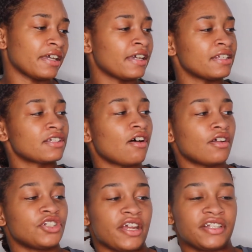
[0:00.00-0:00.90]
is
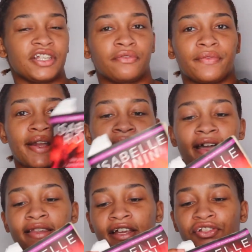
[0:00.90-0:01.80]
called Chasing Red.
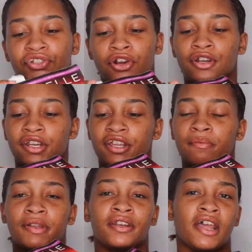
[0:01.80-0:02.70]
I like started it but